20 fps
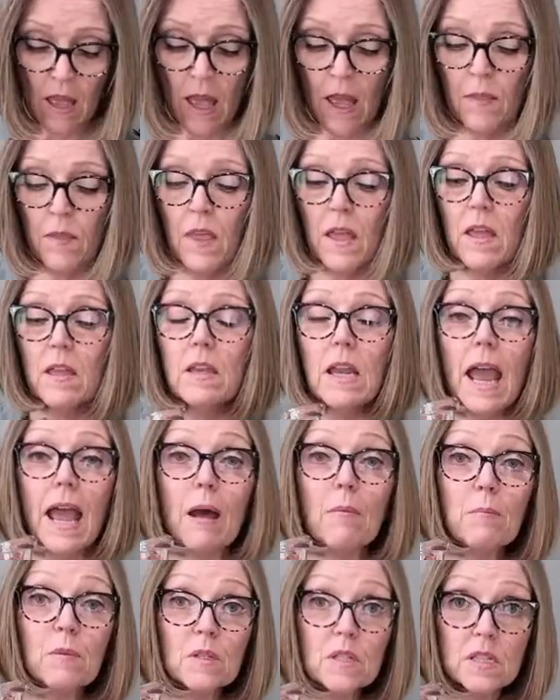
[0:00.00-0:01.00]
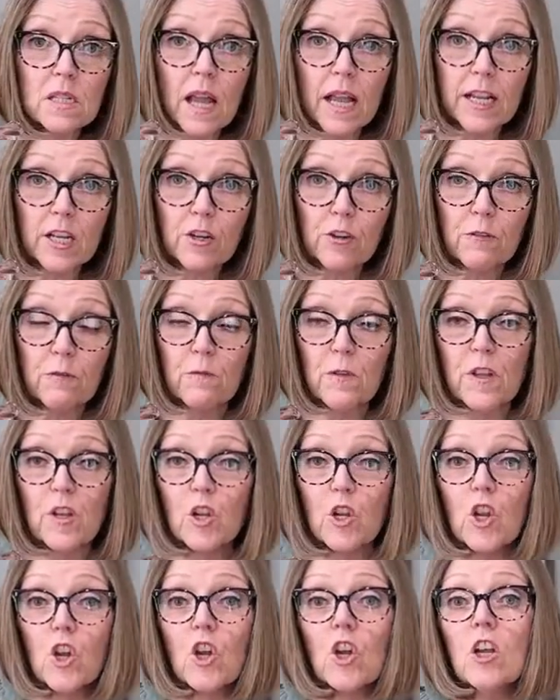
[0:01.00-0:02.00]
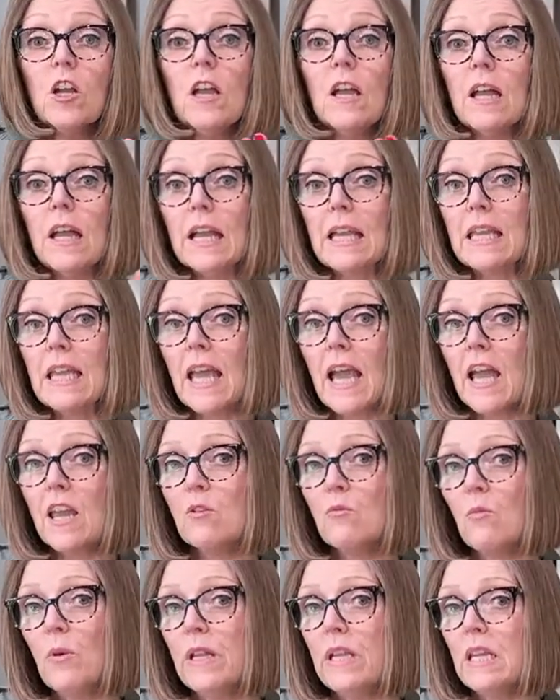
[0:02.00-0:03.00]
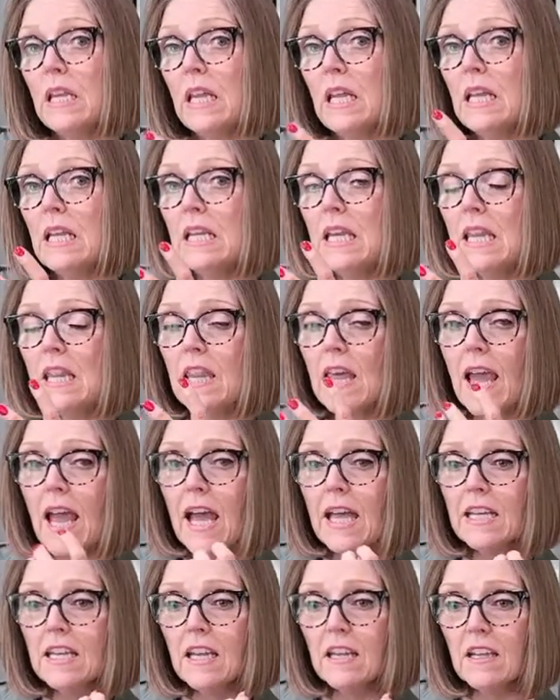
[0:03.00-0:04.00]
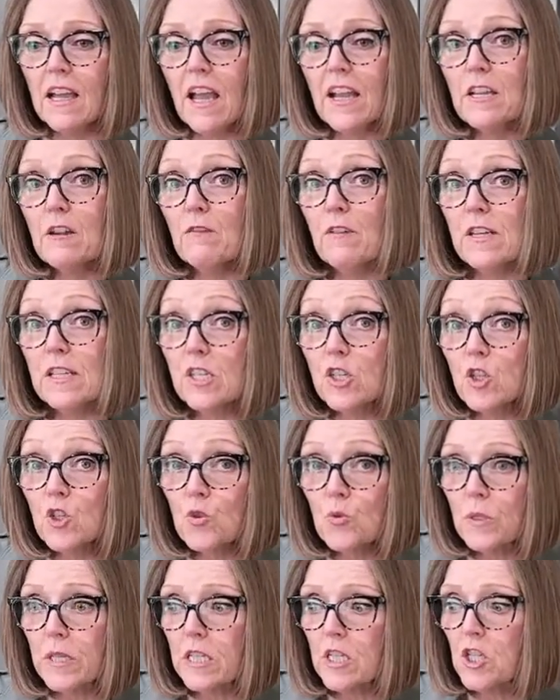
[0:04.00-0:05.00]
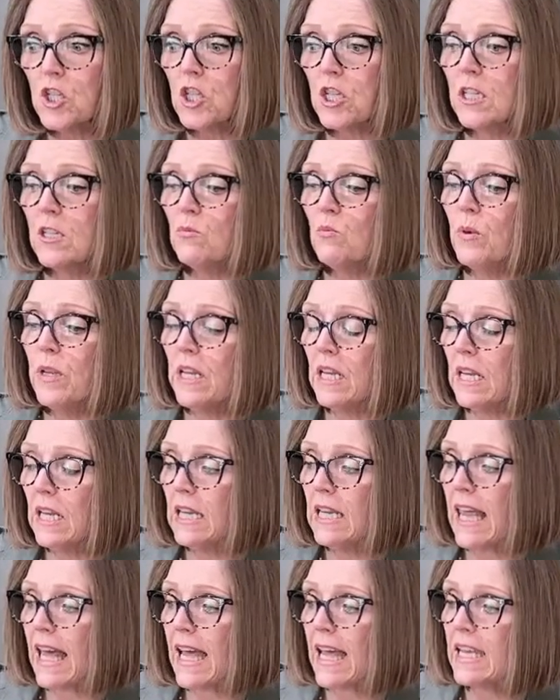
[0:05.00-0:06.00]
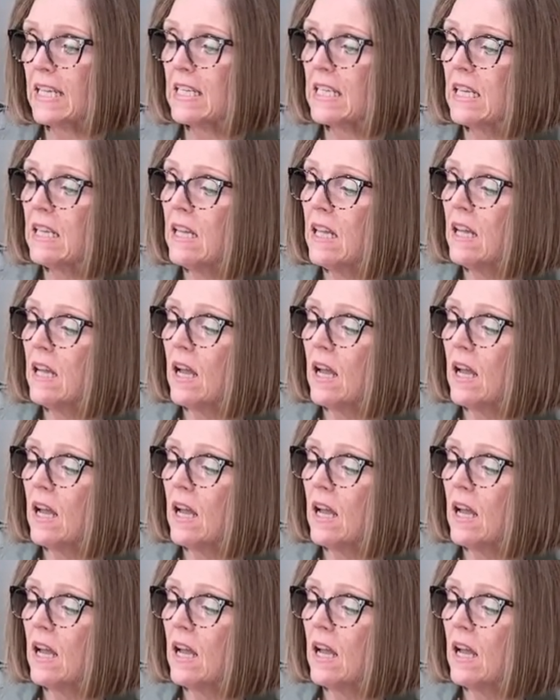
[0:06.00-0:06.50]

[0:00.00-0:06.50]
And then apple cider vinegar, again, we need that kind of astringent, we need that